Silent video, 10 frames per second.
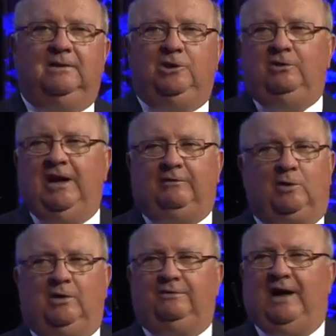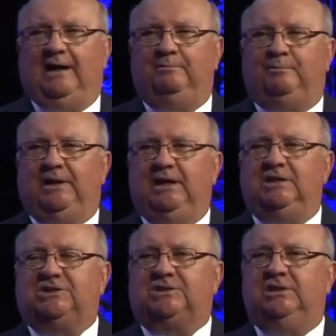You're never going to find
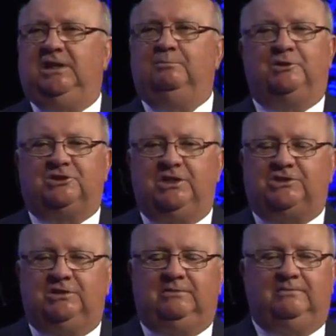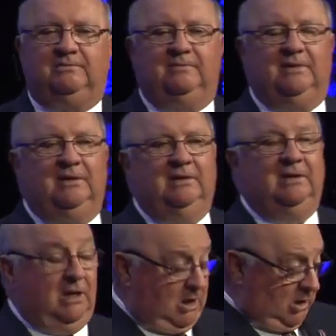peace in position.
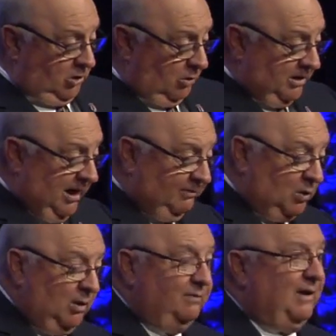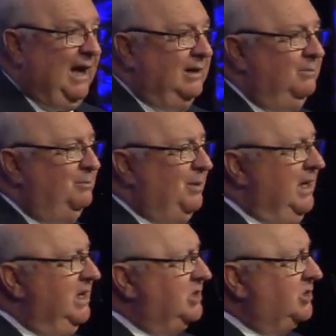You're never going to find
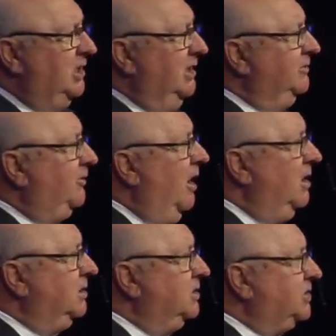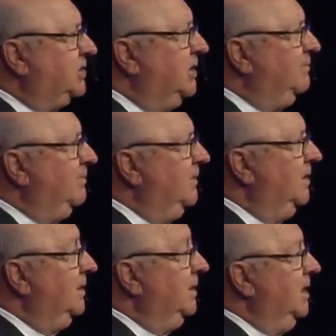peace in drugs.
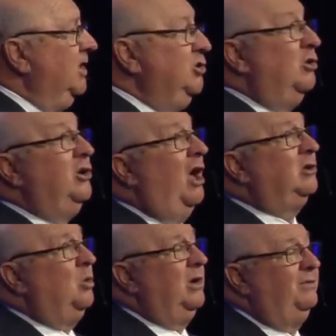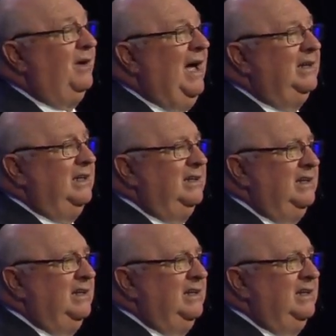You're not going to find it